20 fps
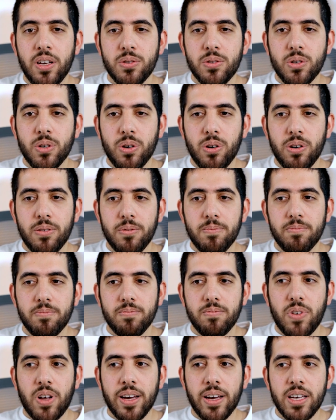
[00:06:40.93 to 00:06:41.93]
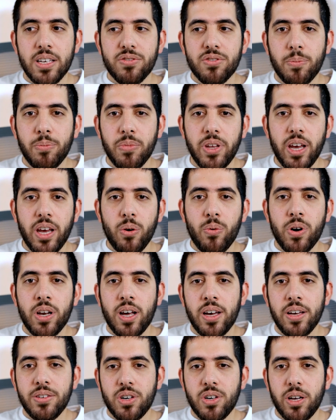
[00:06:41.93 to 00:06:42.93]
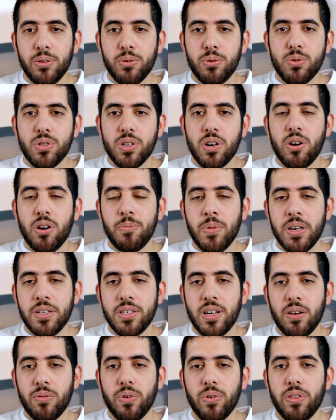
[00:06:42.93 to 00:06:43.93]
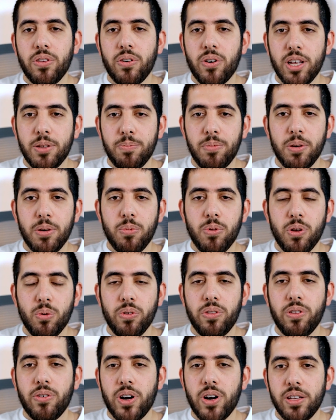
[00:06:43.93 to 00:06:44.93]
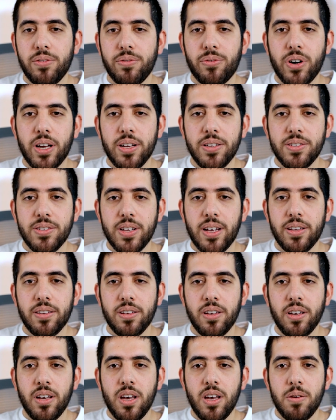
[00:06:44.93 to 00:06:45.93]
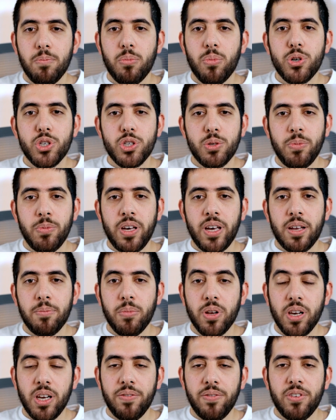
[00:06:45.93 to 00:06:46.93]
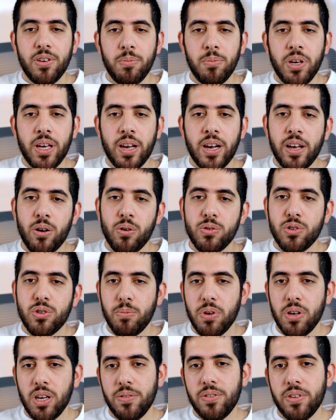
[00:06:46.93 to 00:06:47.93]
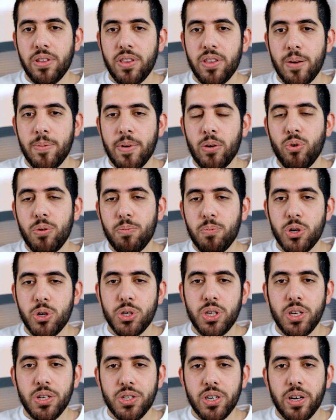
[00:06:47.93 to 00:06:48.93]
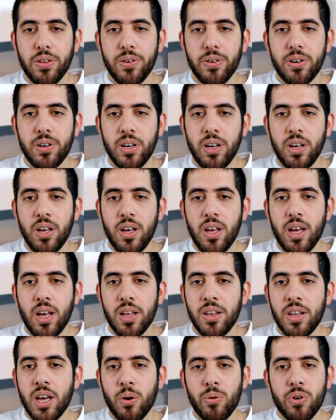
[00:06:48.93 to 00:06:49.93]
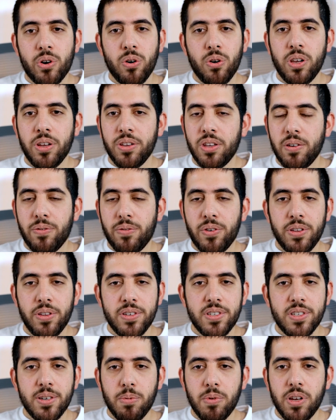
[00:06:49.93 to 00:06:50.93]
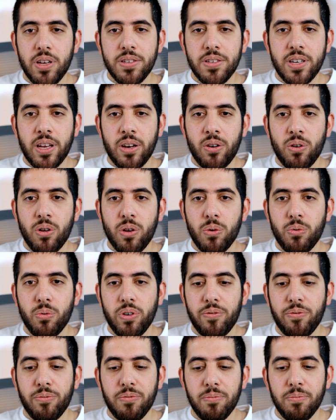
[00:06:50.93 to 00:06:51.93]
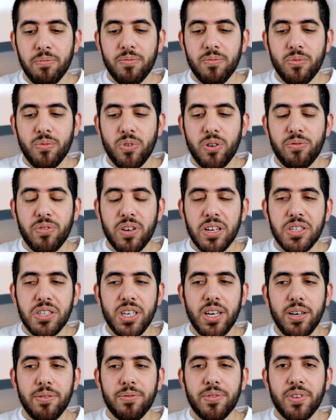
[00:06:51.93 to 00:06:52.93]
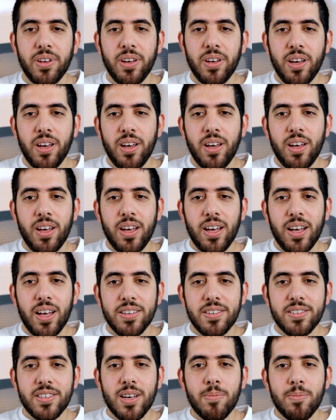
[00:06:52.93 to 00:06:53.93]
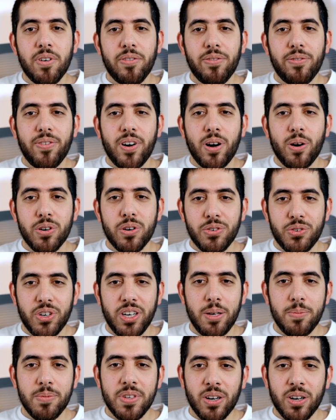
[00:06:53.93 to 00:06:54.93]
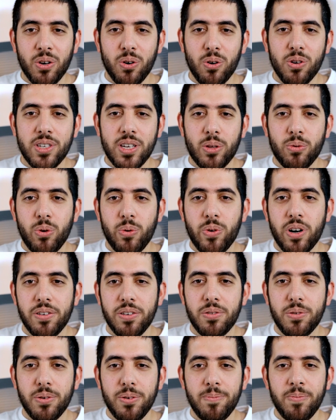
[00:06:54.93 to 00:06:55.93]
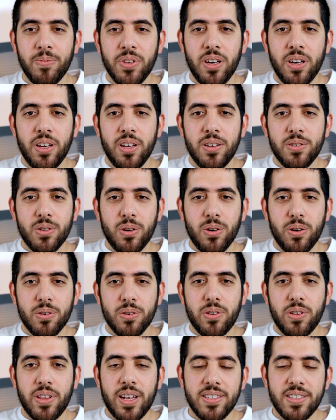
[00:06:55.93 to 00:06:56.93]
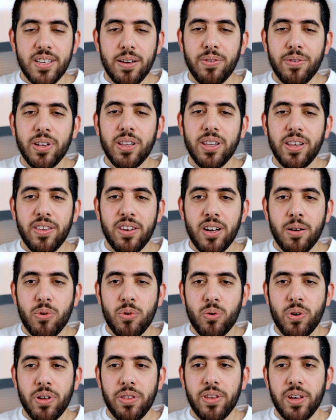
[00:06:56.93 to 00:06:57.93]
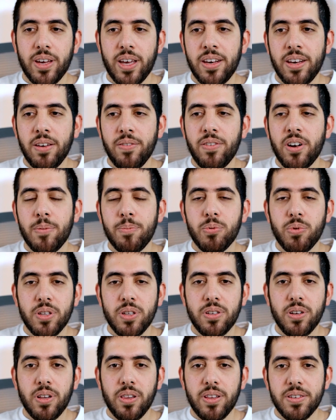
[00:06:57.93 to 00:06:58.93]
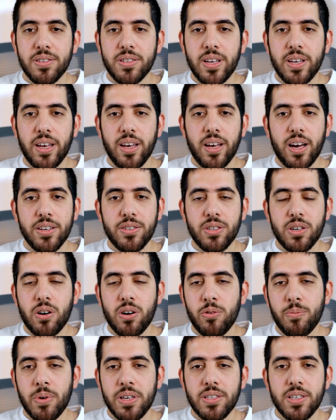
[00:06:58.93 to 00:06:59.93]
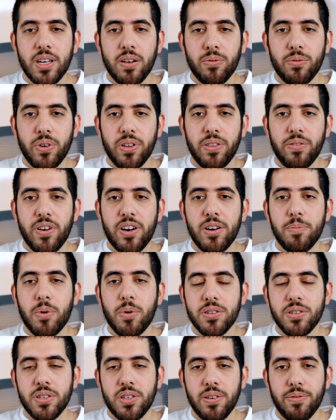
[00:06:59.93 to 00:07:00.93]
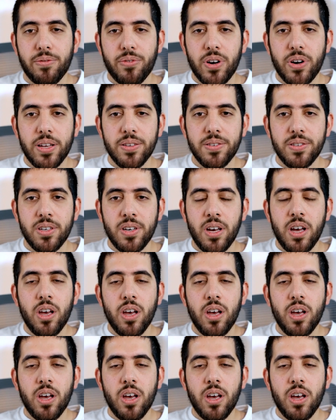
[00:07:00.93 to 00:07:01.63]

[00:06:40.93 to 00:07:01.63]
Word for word: So I guess from day one, I tried to surround myself with the right people, with the right friends that pushed me and believed in me and I also believed in them and we pushed each other and now we're all in different disciplines and all we've we've achieved uh, some of our dreams and goals that we wanted to so so that's definitely the number one thing and even up until this day I surround myself with very positive friends